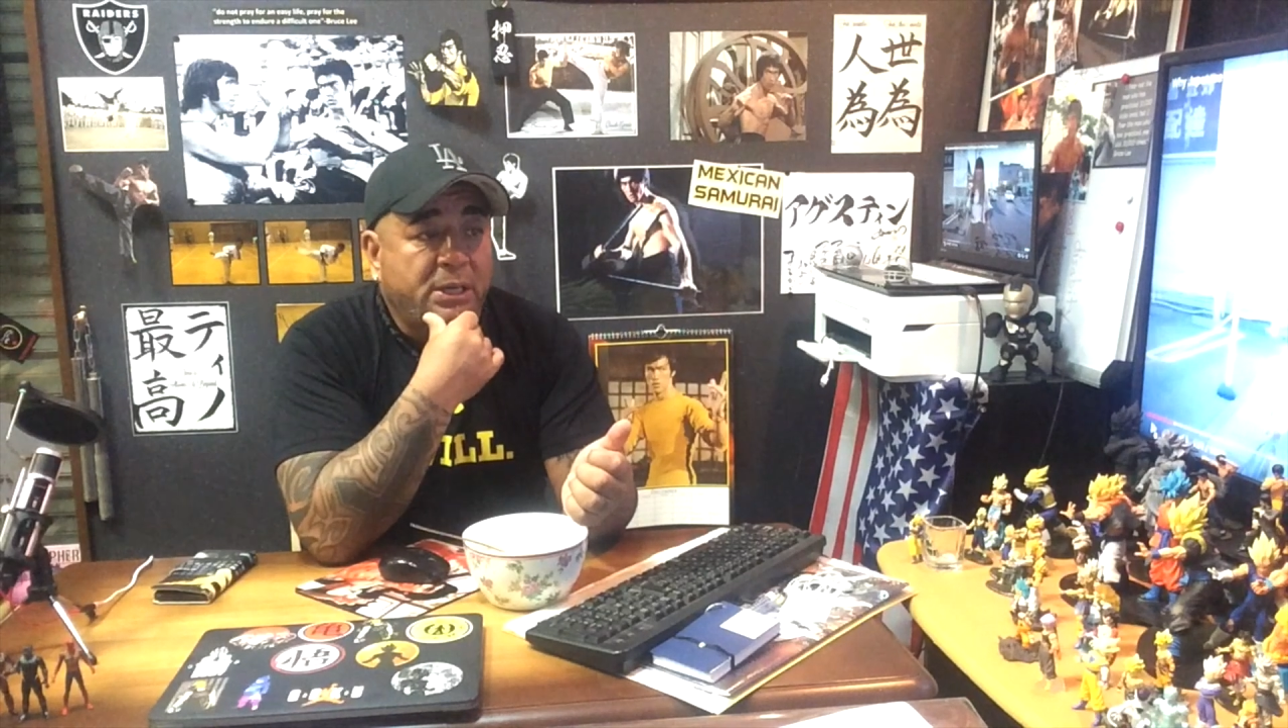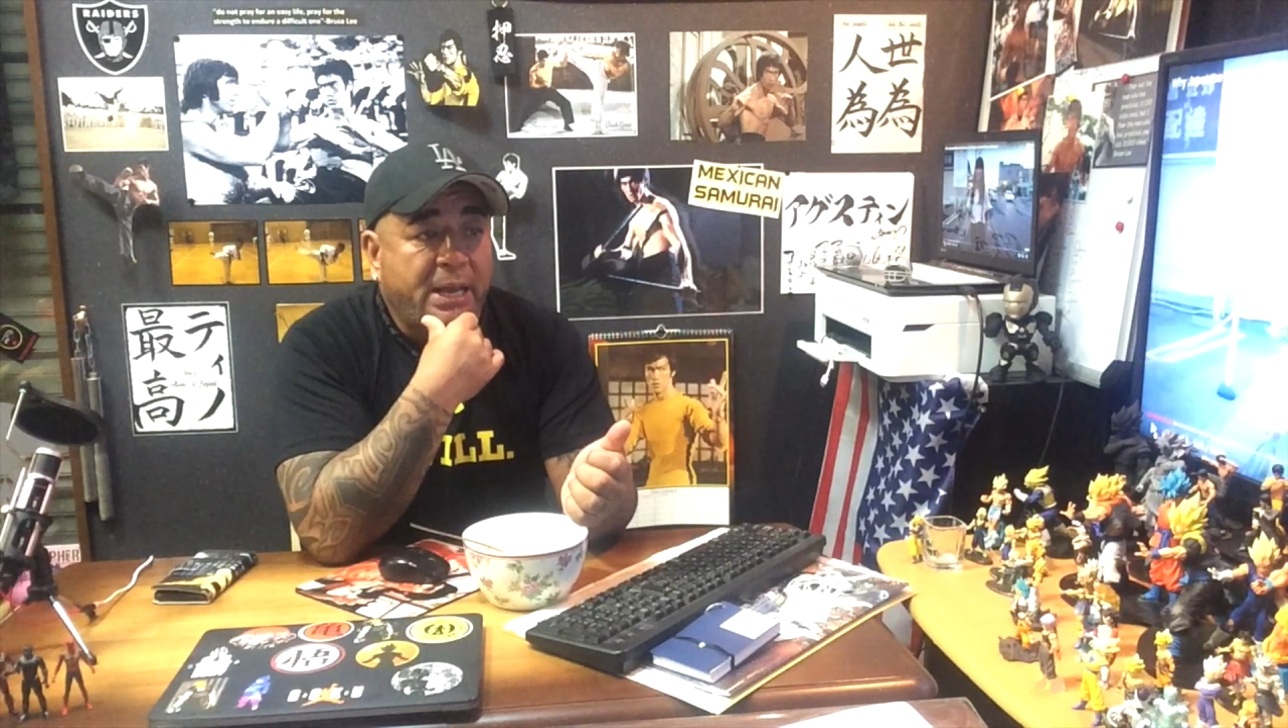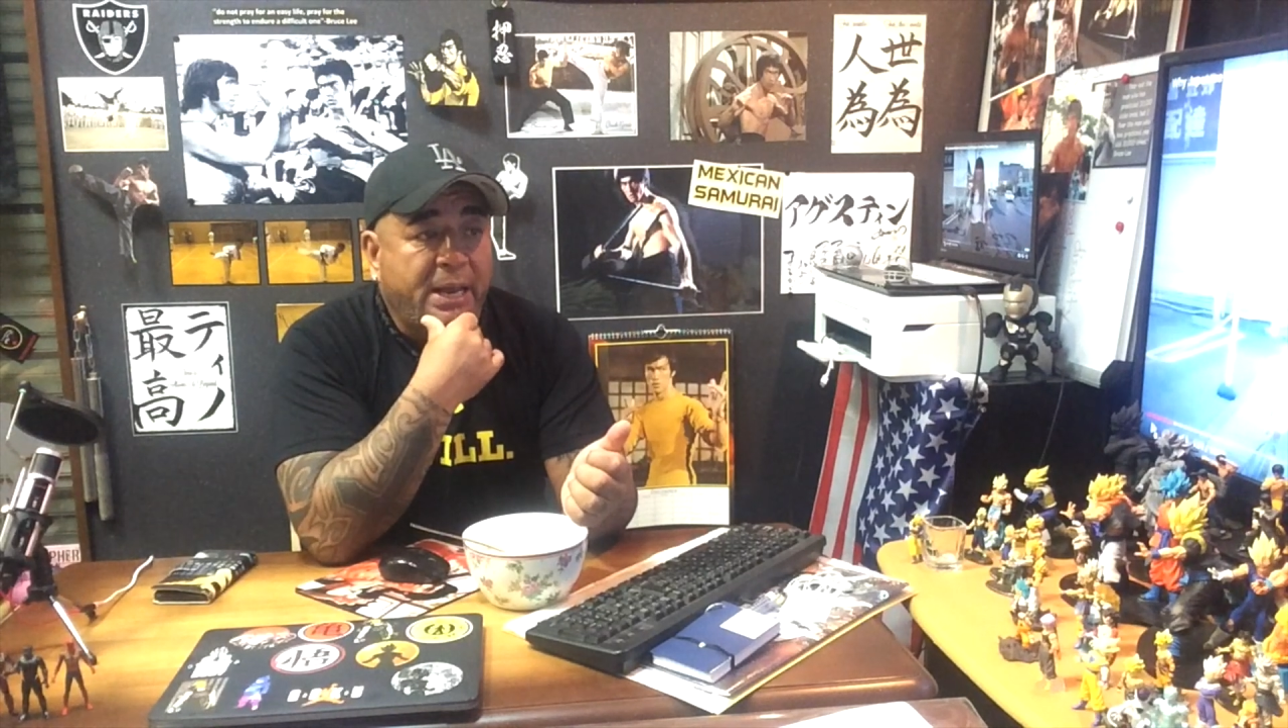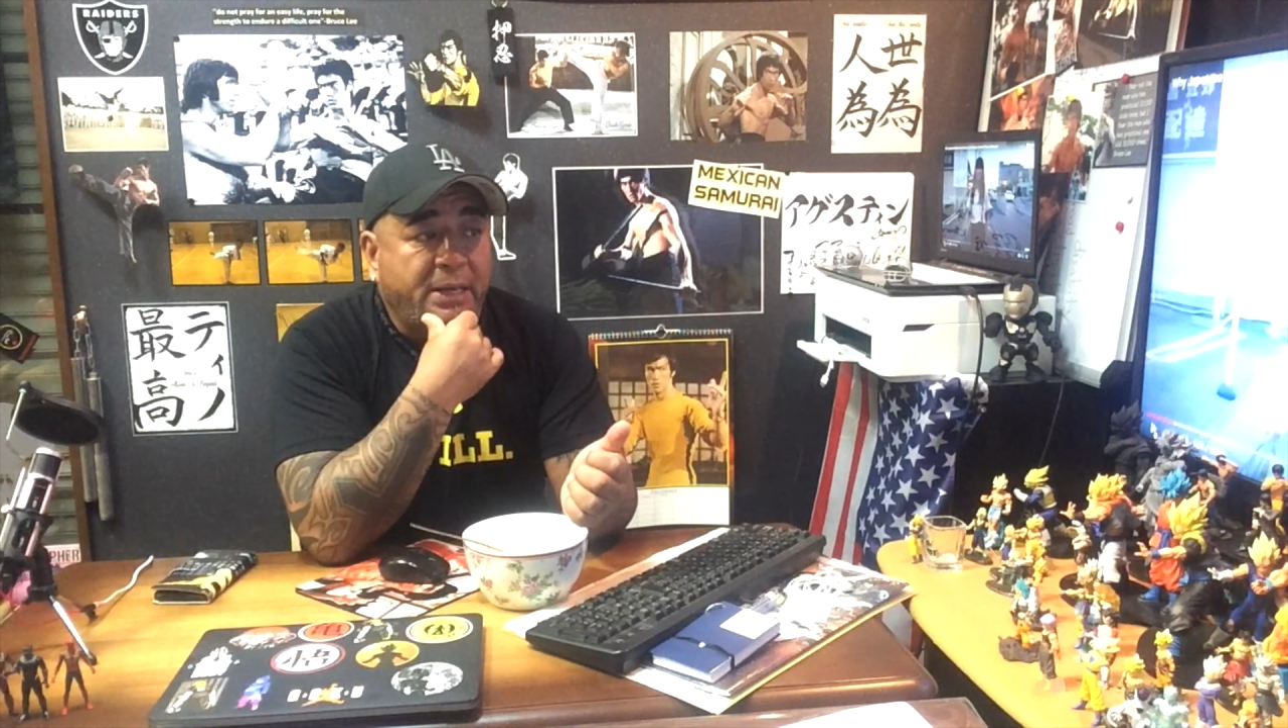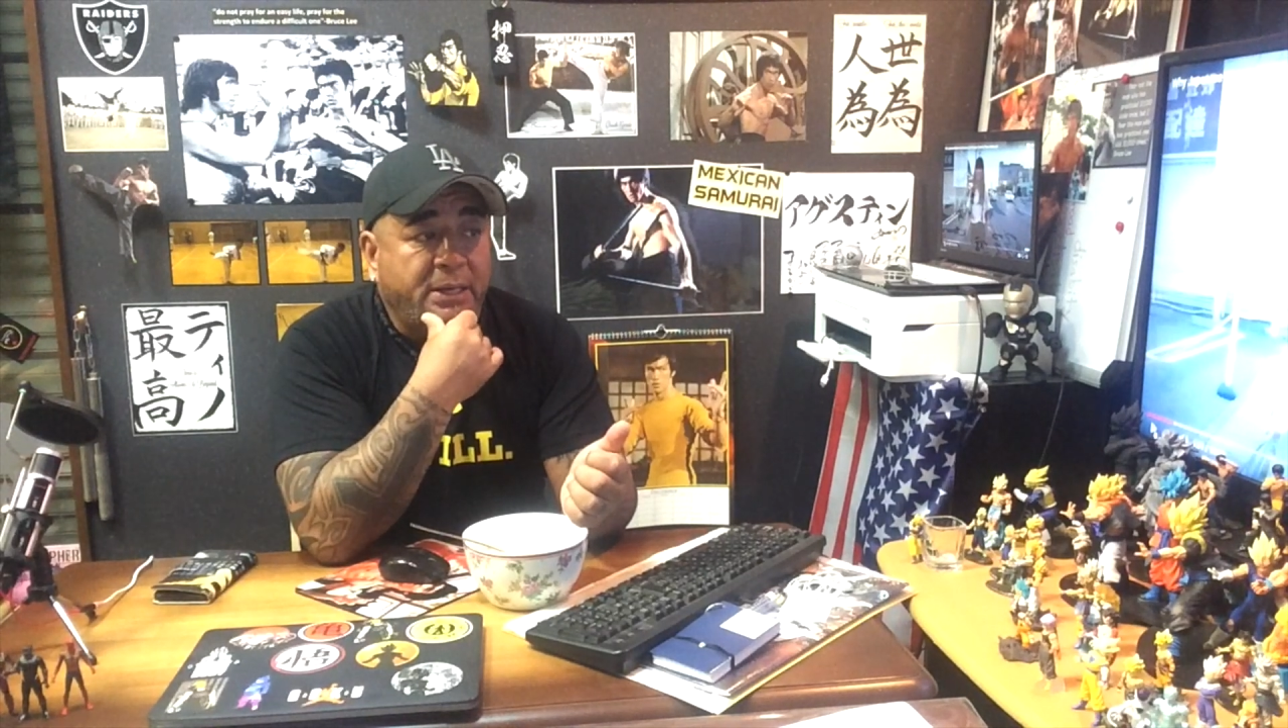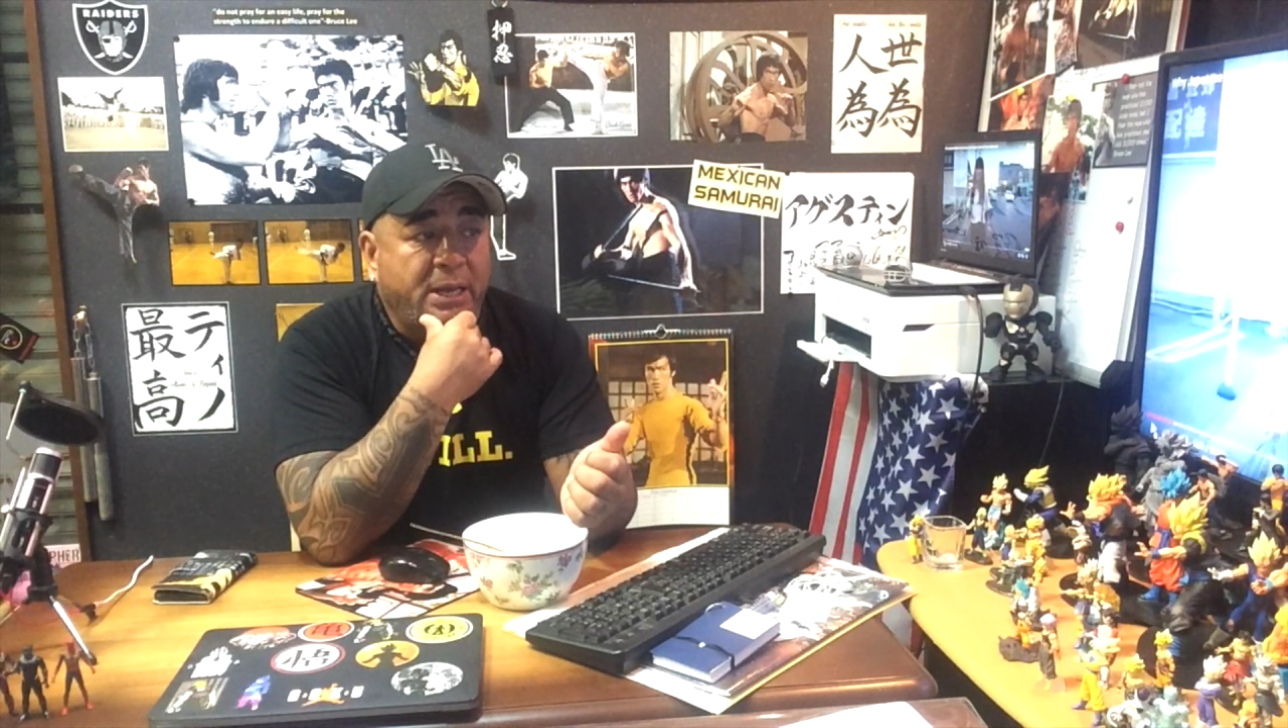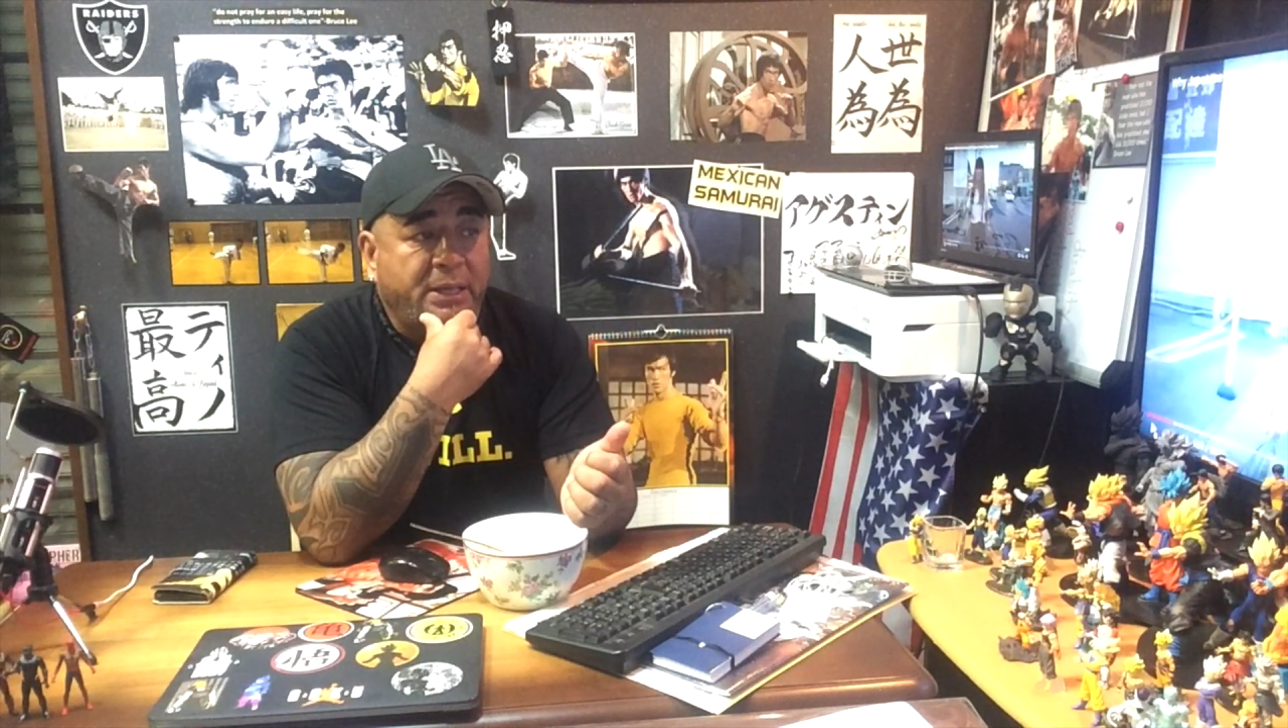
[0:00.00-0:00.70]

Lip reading: and